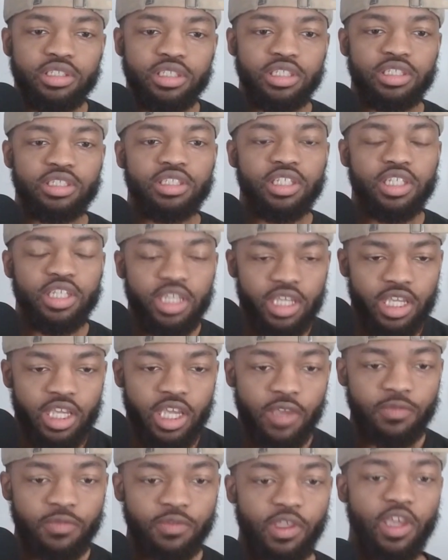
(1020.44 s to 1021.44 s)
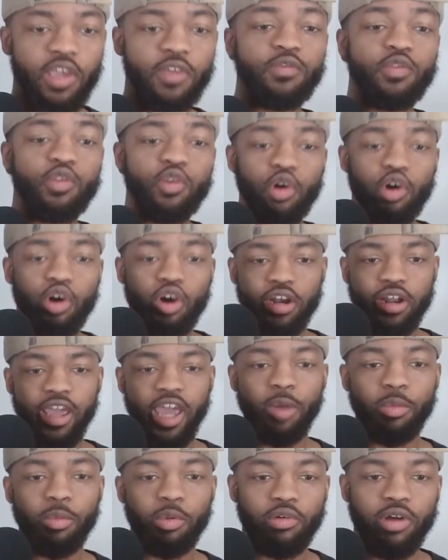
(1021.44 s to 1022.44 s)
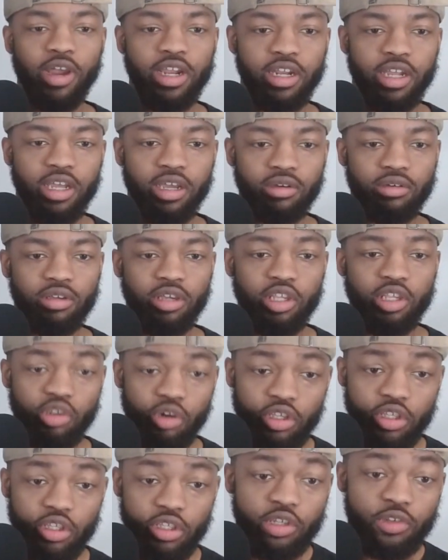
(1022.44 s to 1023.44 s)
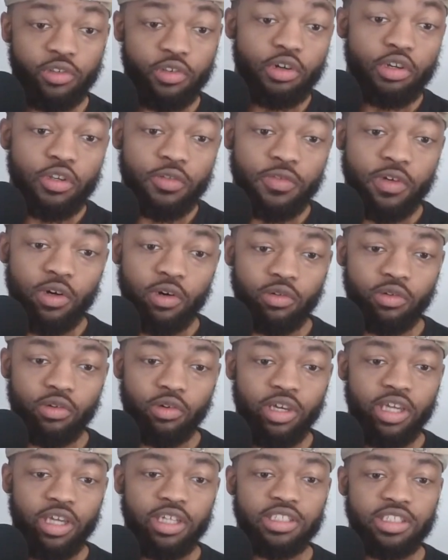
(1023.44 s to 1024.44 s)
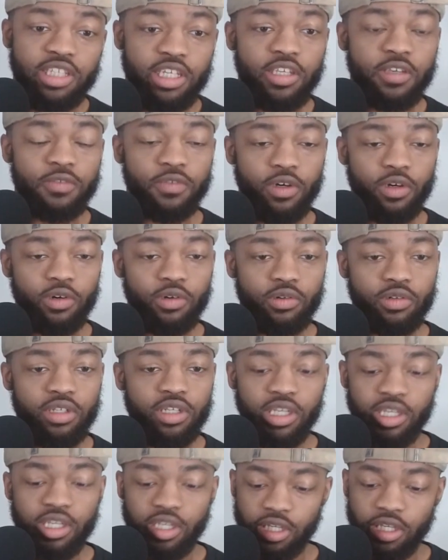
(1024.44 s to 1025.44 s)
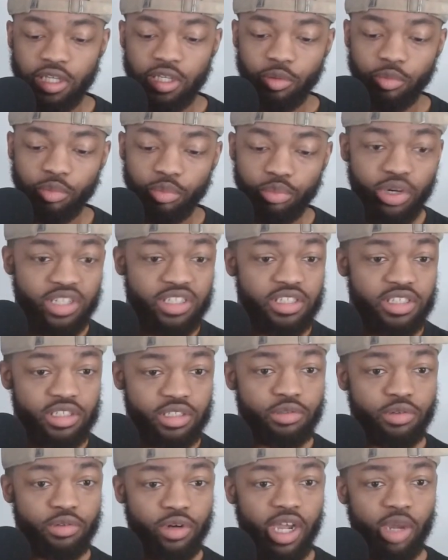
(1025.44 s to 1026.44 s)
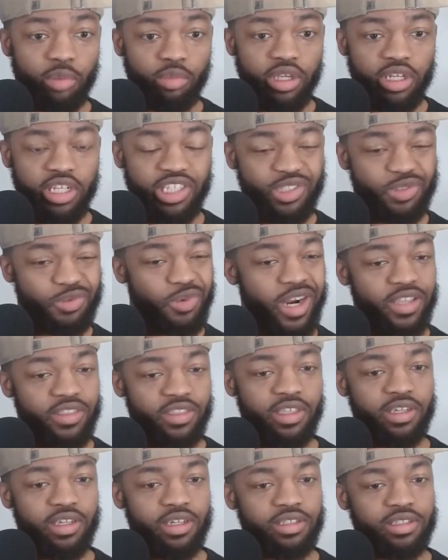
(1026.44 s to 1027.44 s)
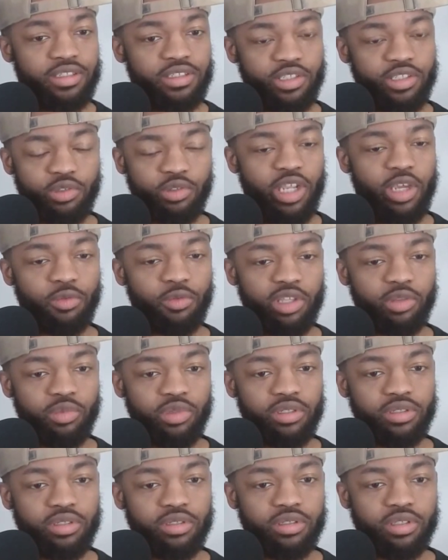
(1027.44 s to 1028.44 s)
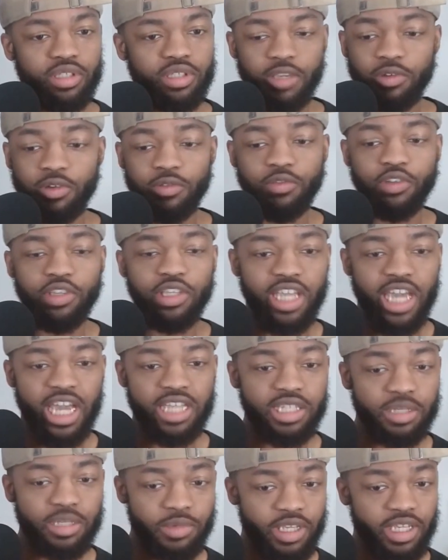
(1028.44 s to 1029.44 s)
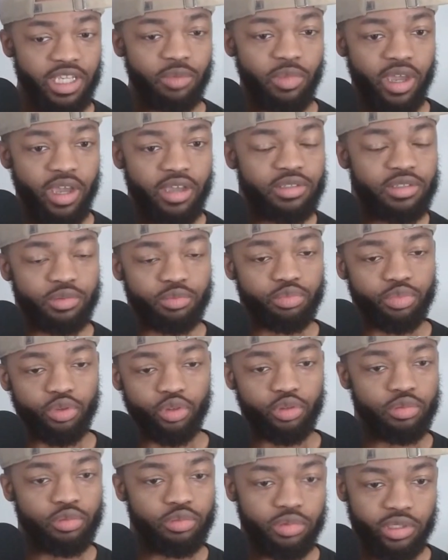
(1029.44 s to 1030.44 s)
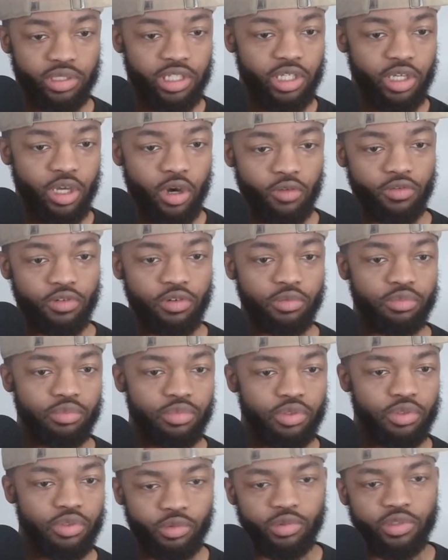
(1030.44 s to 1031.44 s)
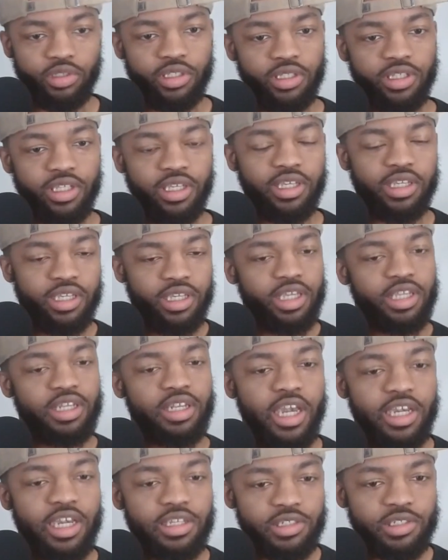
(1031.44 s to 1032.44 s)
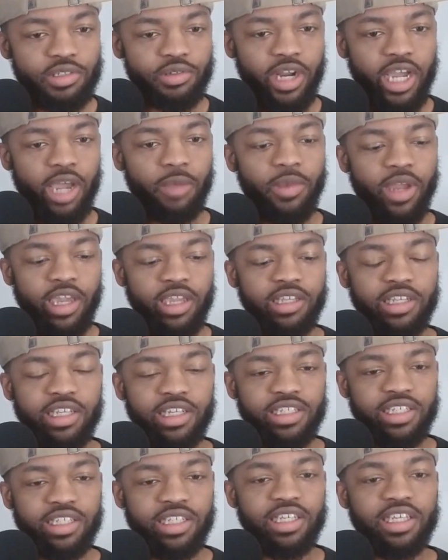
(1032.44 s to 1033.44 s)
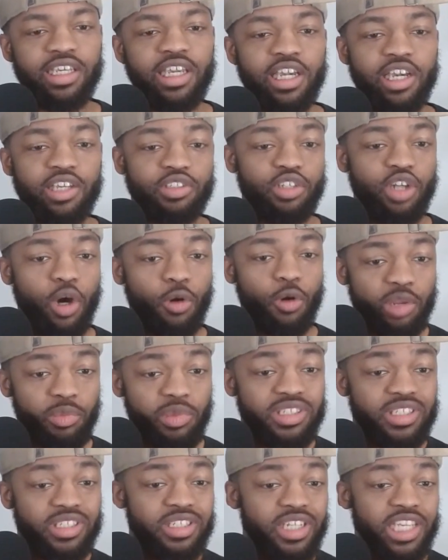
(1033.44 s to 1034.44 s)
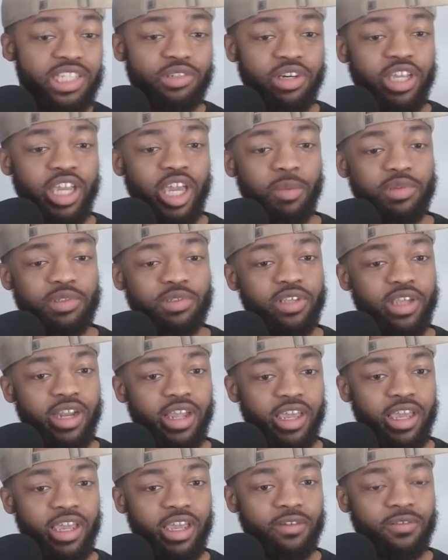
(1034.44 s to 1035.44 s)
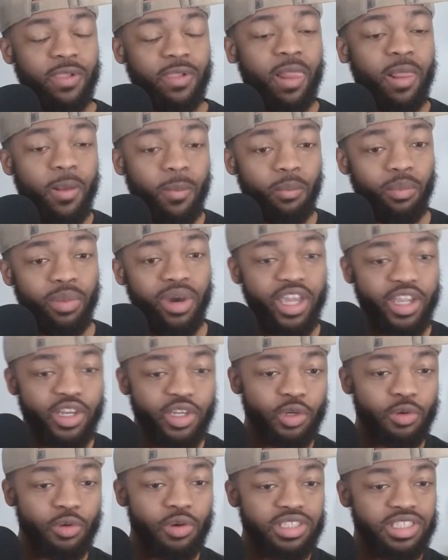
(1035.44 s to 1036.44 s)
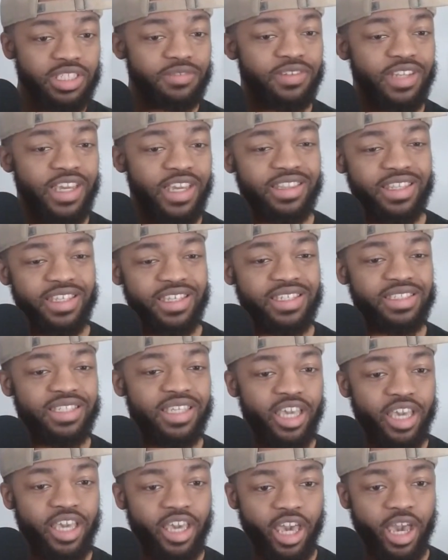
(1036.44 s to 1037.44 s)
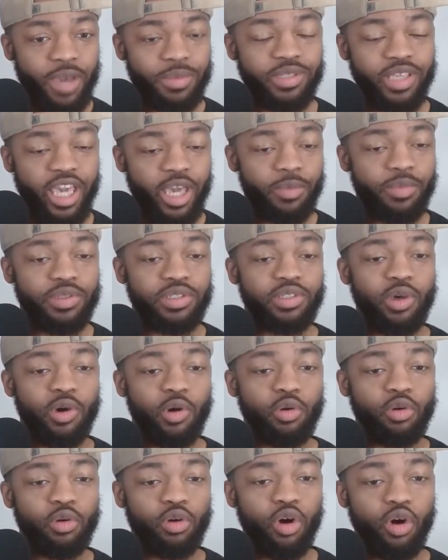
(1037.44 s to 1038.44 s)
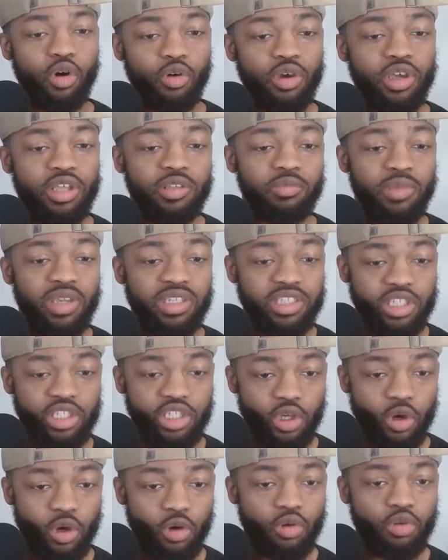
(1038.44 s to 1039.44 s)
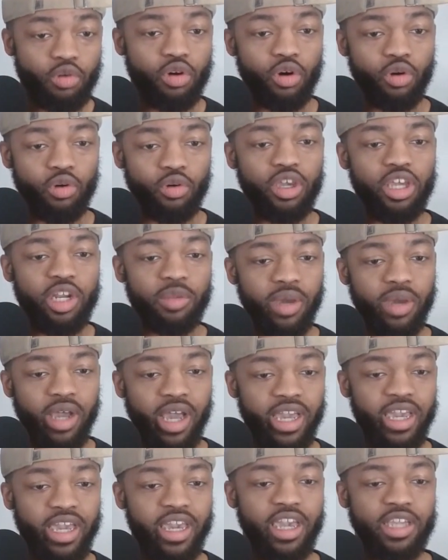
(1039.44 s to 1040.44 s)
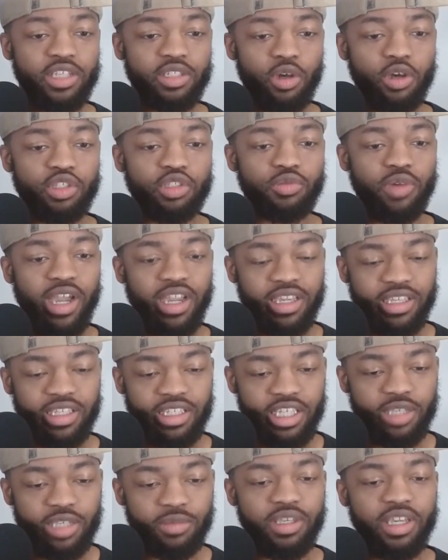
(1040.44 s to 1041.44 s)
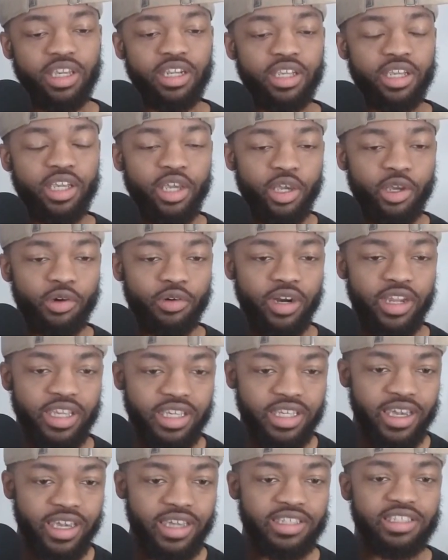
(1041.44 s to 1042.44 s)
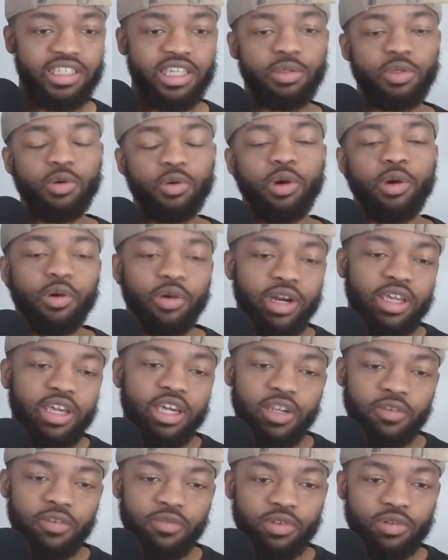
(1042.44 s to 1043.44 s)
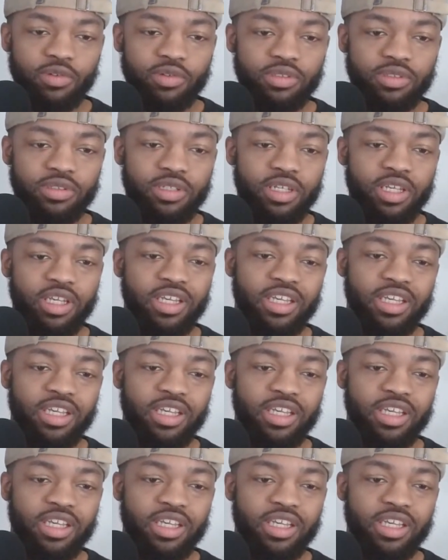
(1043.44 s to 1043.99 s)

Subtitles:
Just if you're on Apple right now and you're on your phone, okay, just take your phone, press the subscribe button. It's right there. Just do that with me. Even if on your laptop, take your mouse, boom, click over, boom, do your thing. Now you subscribe. Now you linked in because you don't want to miss the next great episode that I have. But doing stuff like this helps the episode grow, makes the show grow, and the podcast grow so I can keep getting great guests and keep doing great interviews.